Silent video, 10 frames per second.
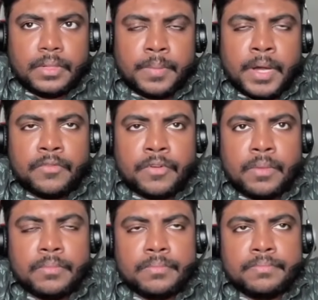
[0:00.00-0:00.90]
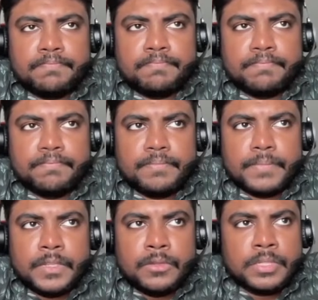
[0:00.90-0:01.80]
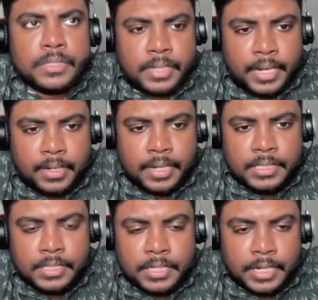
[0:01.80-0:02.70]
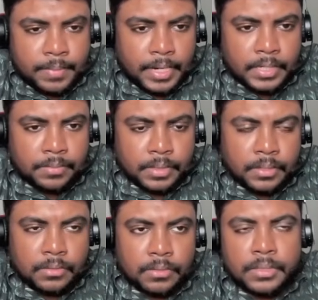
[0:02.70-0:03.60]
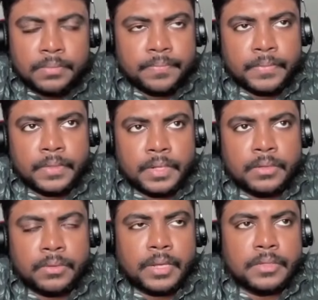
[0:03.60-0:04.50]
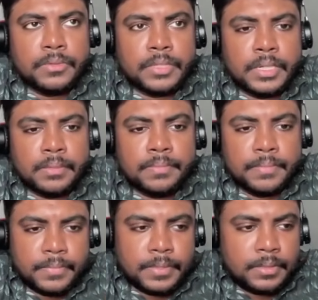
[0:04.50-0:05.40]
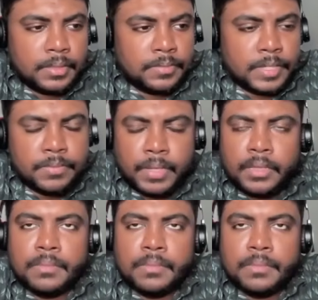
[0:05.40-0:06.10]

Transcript: Apart from use state as a state management tool that you can use in a specific